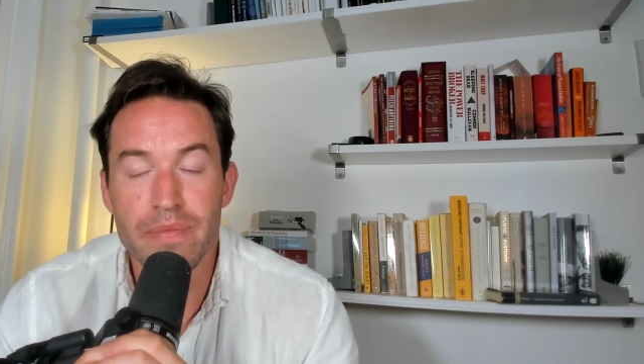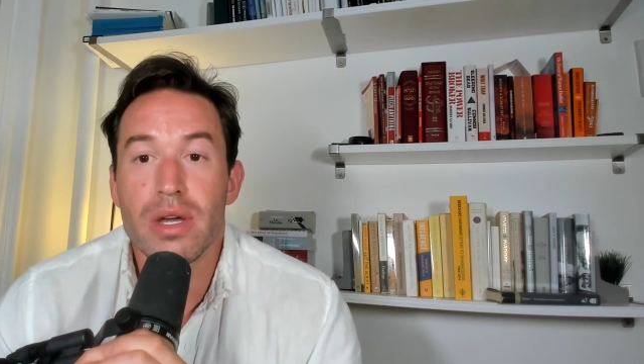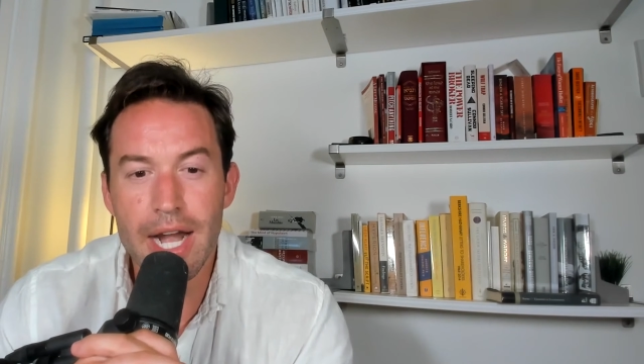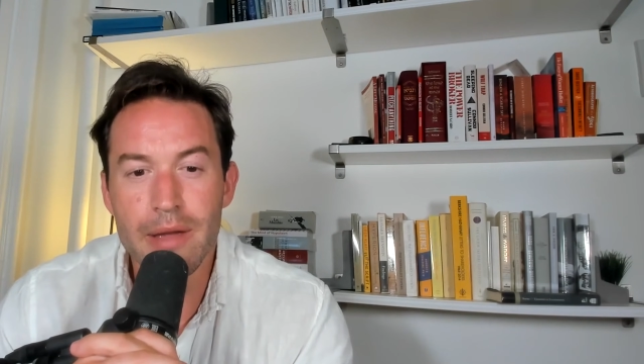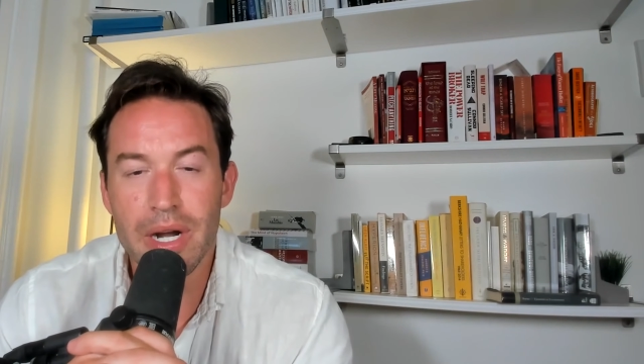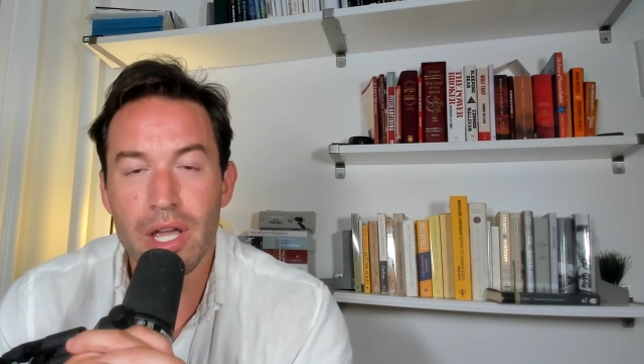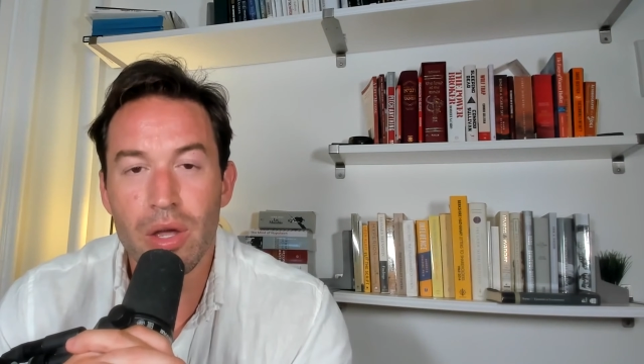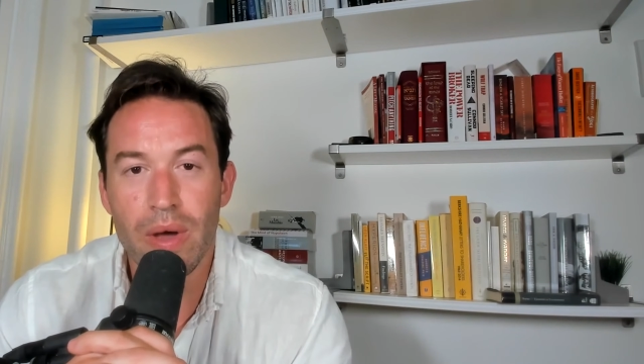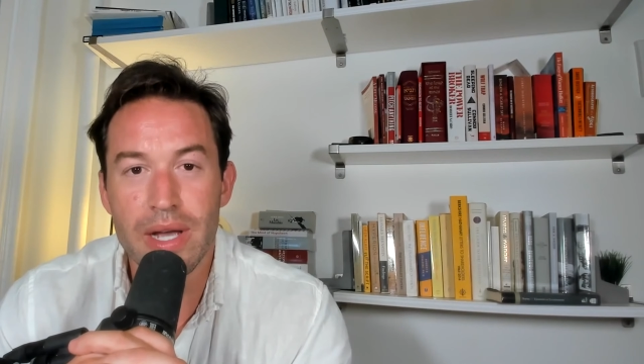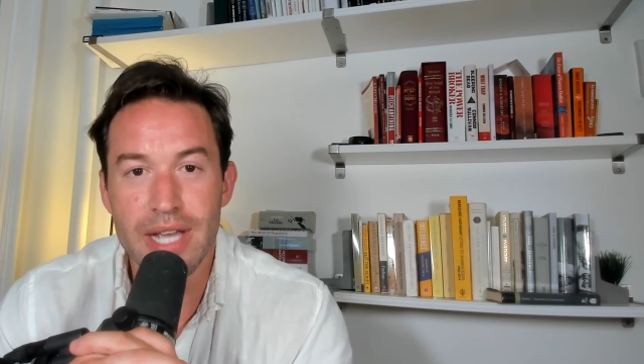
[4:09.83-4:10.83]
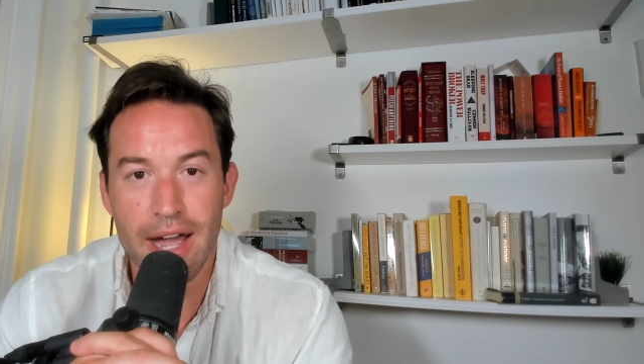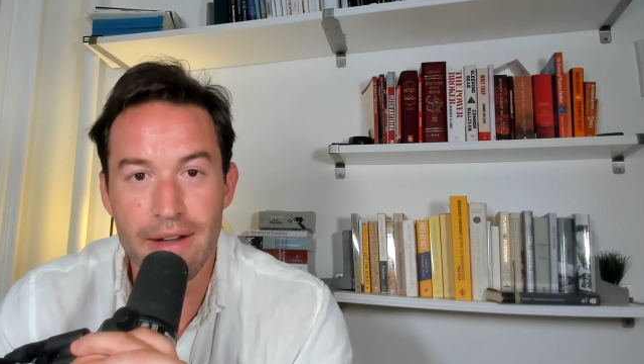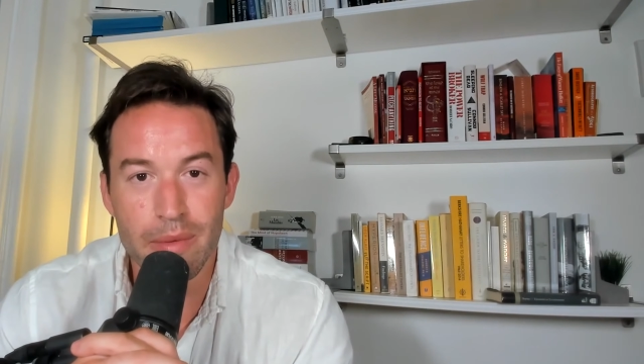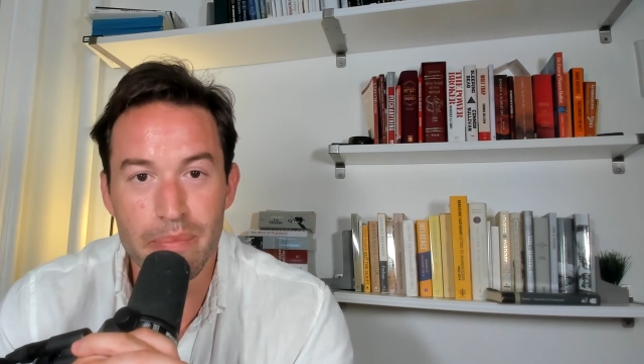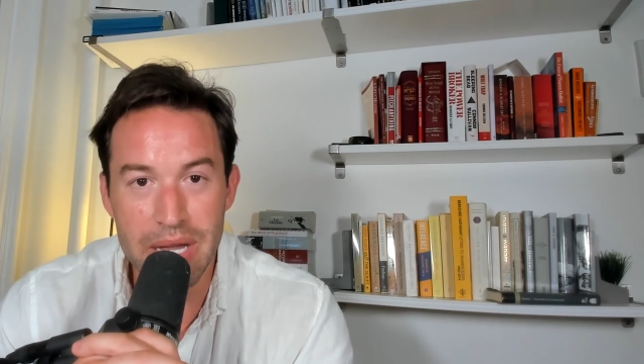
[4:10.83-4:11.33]
Anybody who has
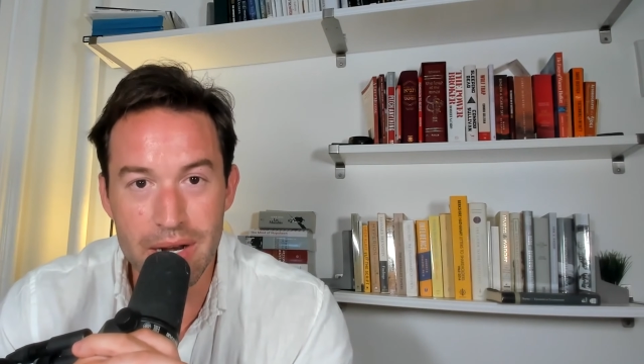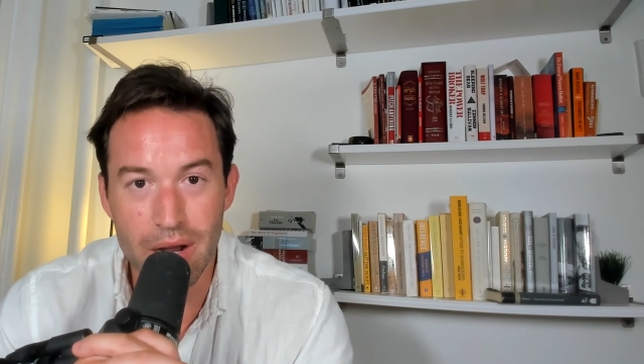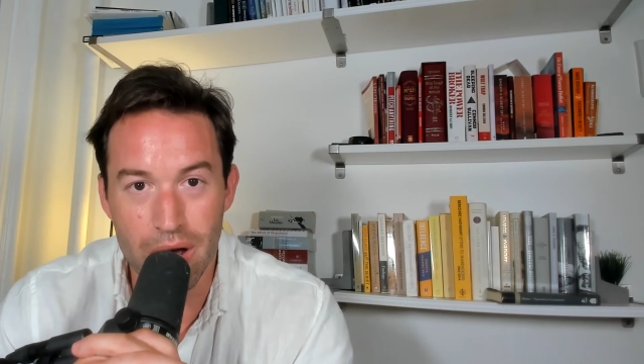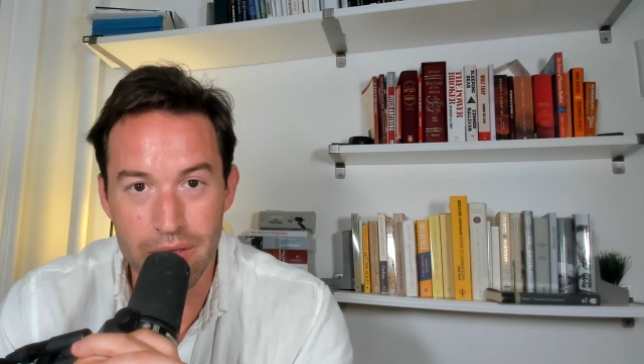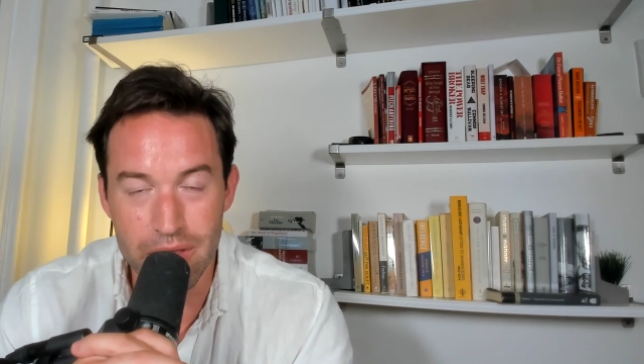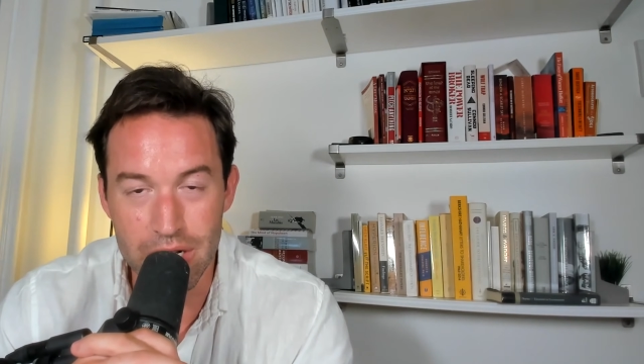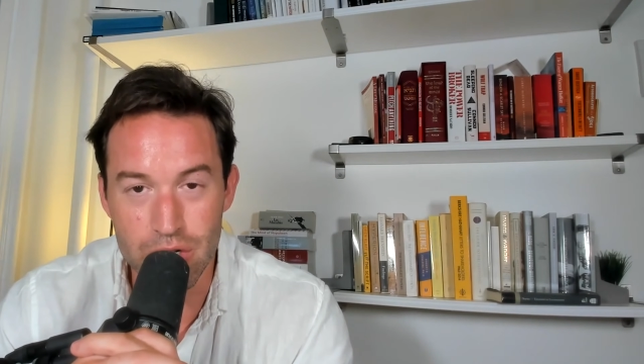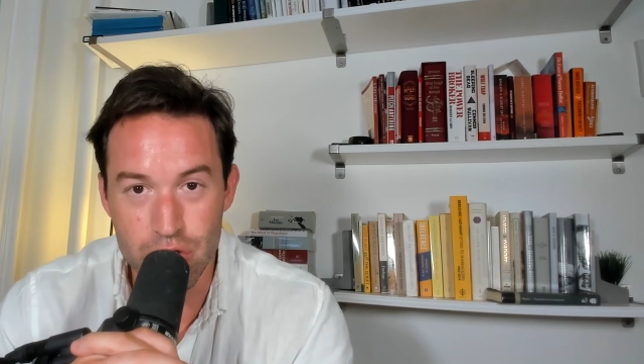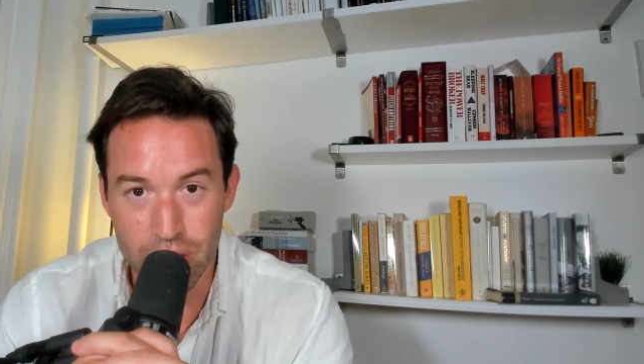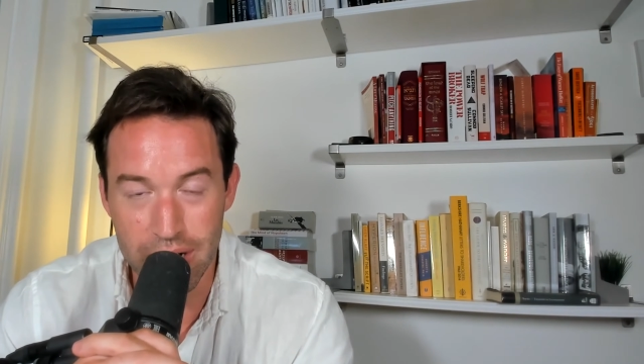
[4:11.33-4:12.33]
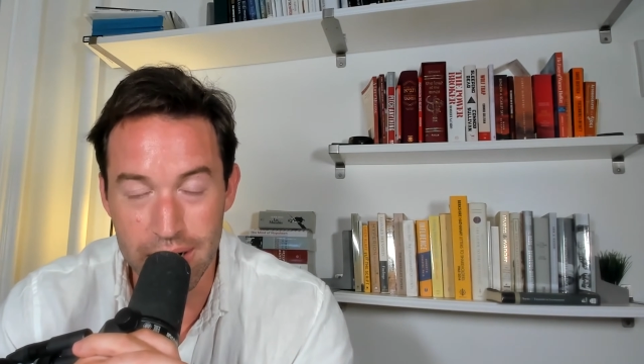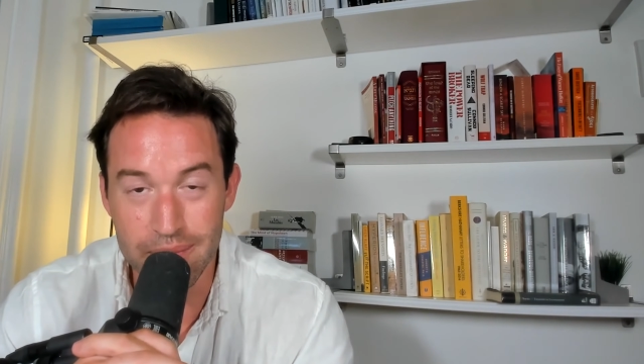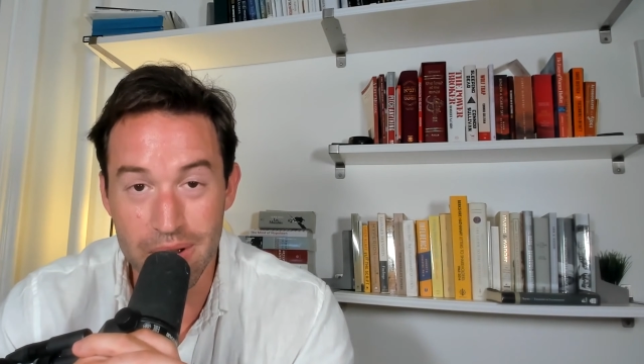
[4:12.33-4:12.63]
ever been on the journey